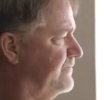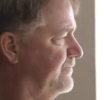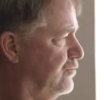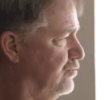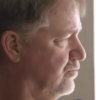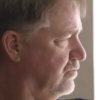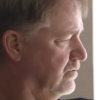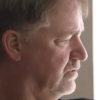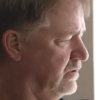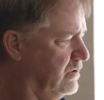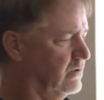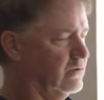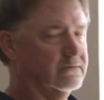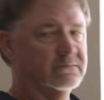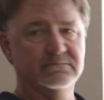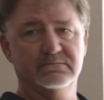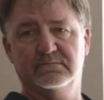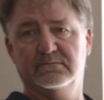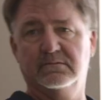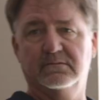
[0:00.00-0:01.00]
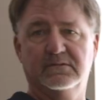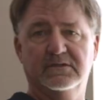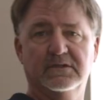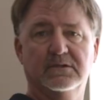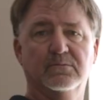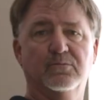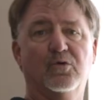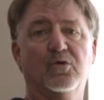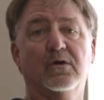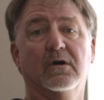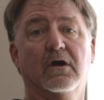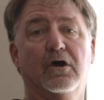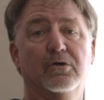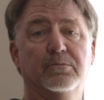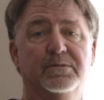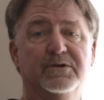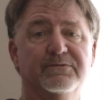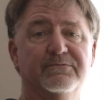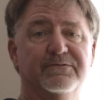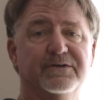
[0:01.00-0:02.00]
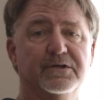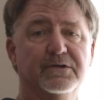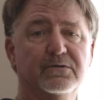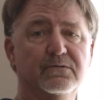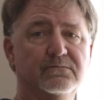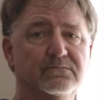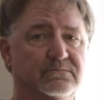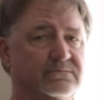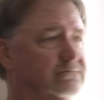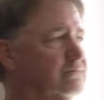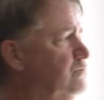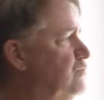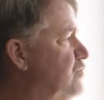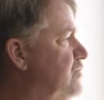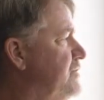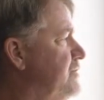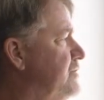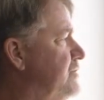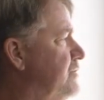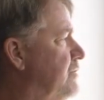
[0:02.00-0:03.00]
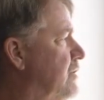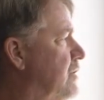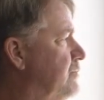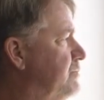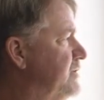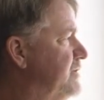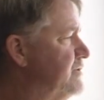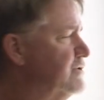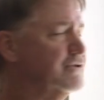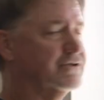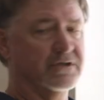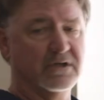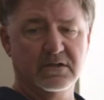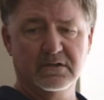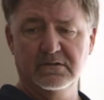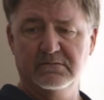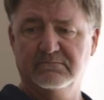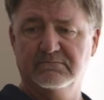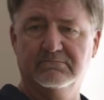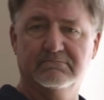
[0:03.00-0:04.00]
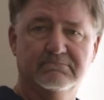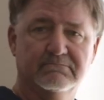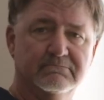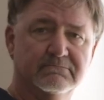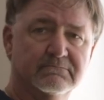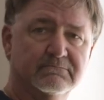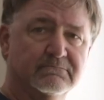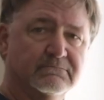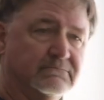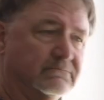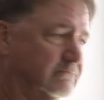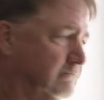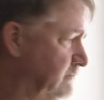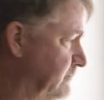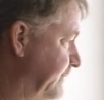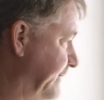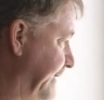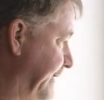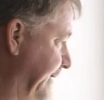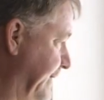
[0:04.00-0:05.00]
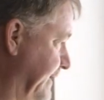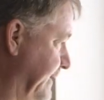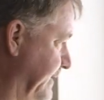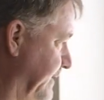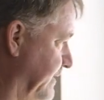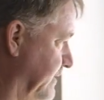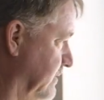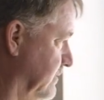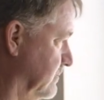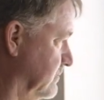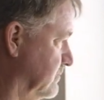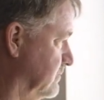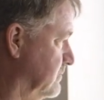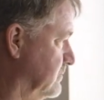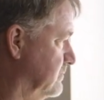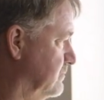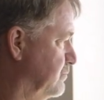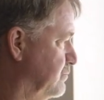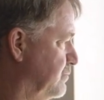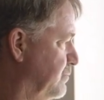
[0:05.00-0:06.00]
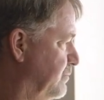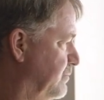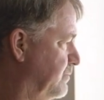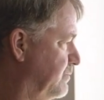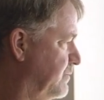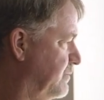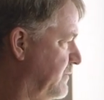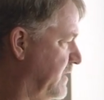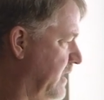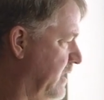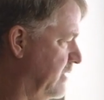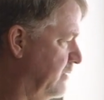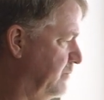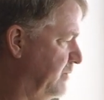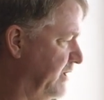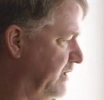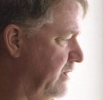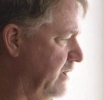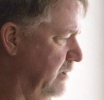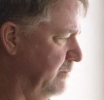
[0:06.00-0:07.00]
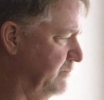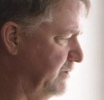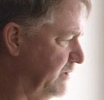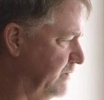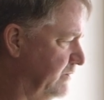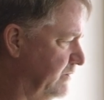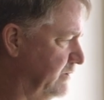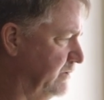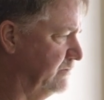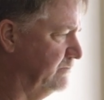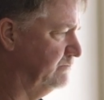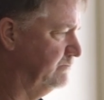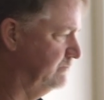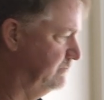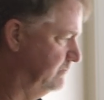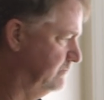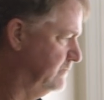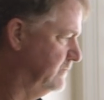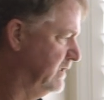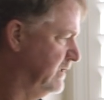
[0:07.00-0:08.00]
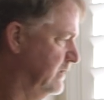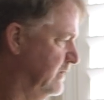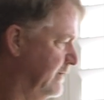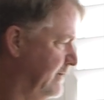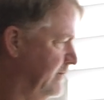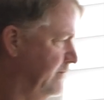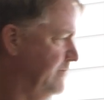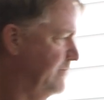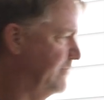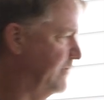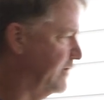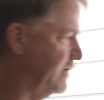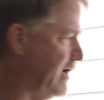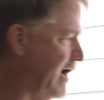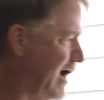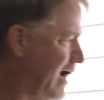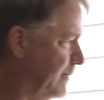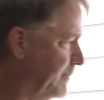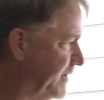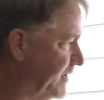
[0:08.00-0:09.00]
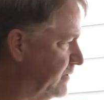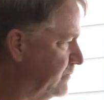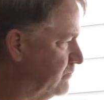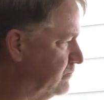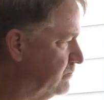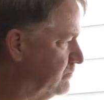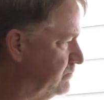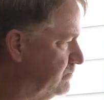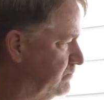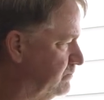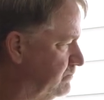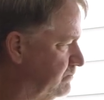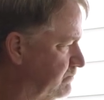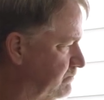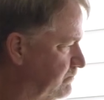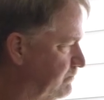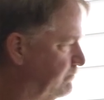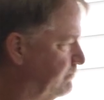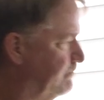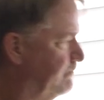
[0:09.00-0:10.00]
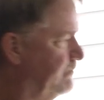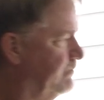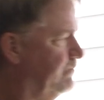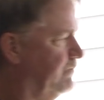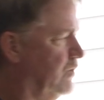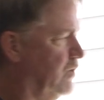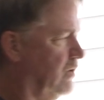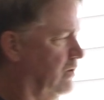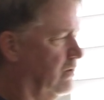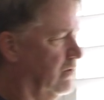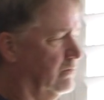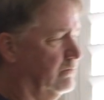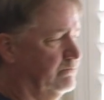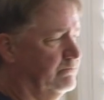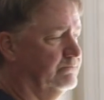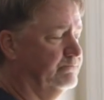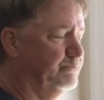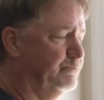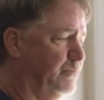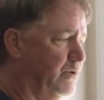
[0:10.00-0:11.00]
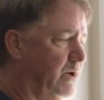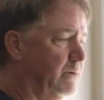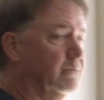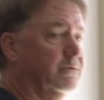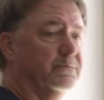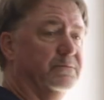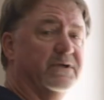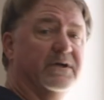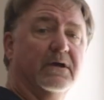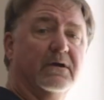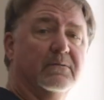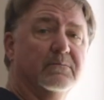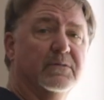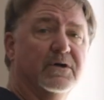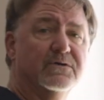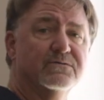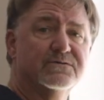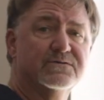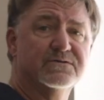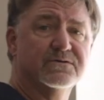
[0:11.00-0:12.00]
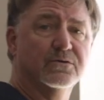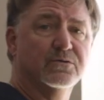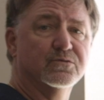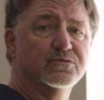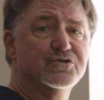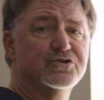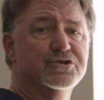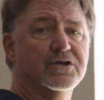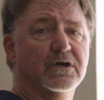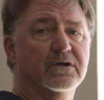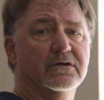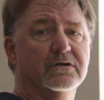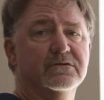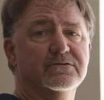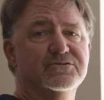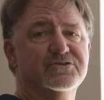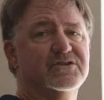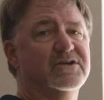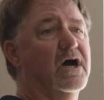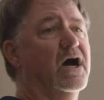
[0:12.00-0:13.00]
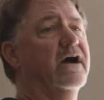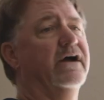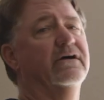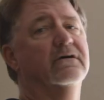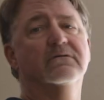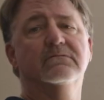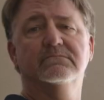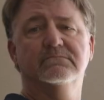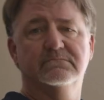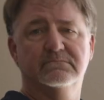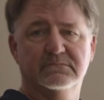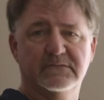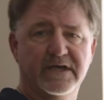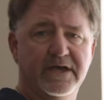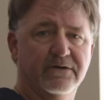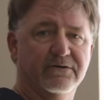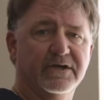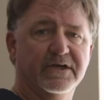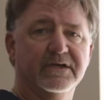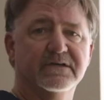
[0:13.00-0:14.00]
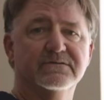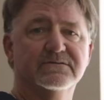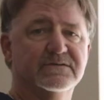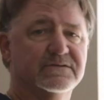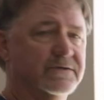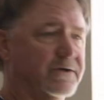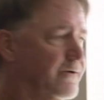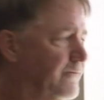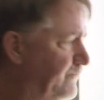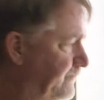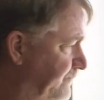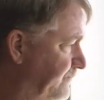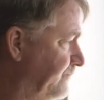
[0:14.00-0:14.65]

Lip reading: for a little more open view when you do open the shutter, and kind of becoming the common, or probably our most sold shutter style nowadays. So,